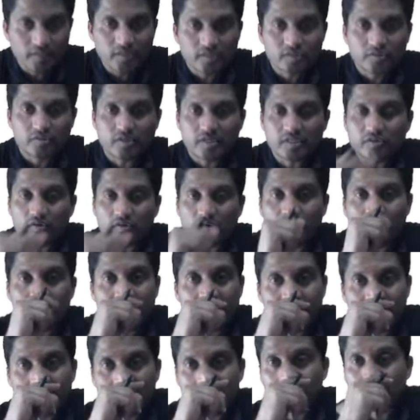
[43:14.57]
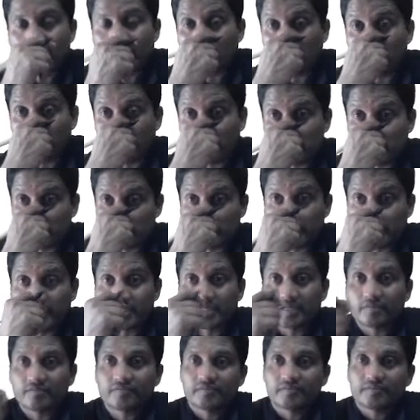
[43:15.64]
So it is commutative but not
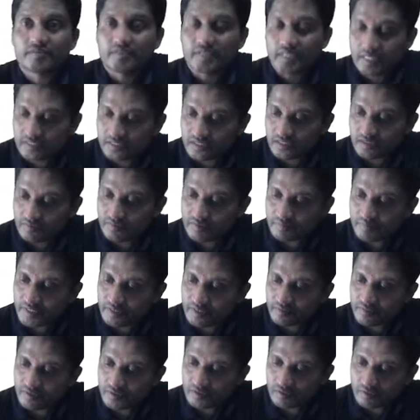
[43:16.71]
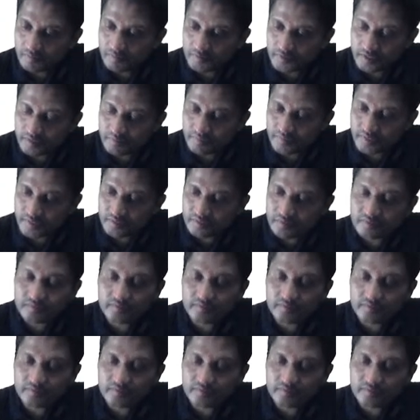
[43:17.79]
associative. Answer will be equal to option B.